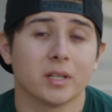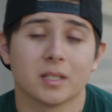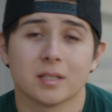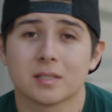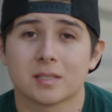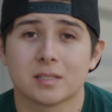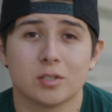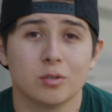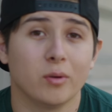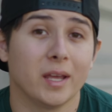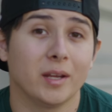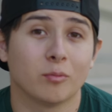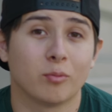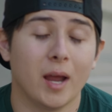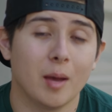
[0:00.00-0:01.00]
bring us to
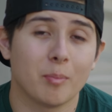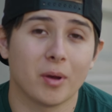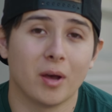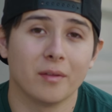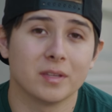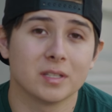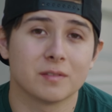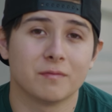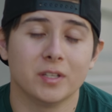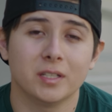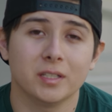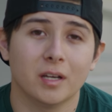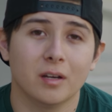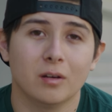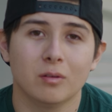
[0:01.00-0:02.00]
a wrap on this
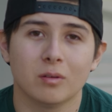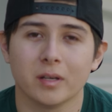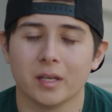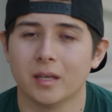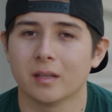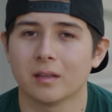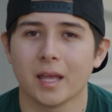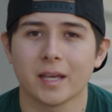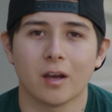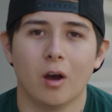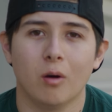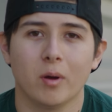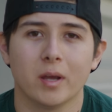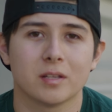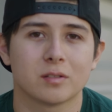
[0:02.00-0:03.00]
video. And like
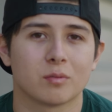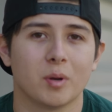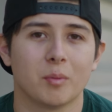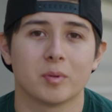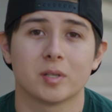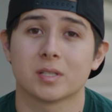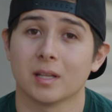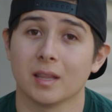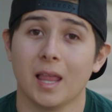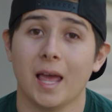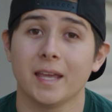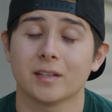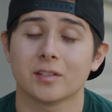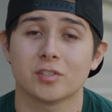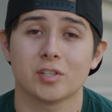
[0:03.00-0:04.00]
always, remember to
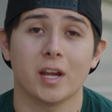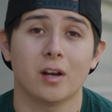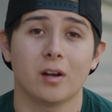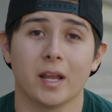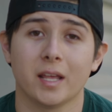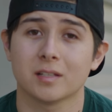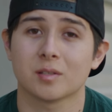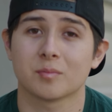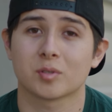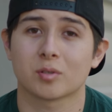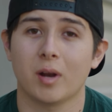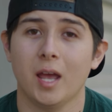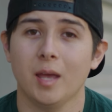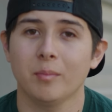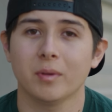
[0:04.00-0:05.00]
like, share, and
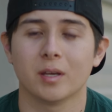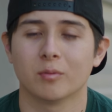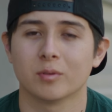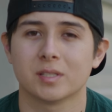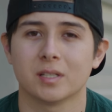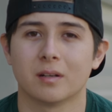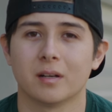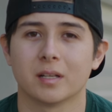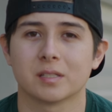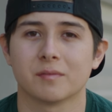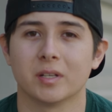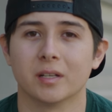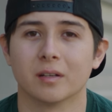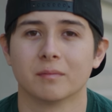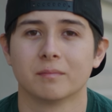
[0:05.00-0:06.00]
subscribe, and we'll see you on our next
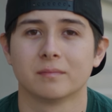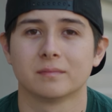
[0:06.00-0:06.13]
video.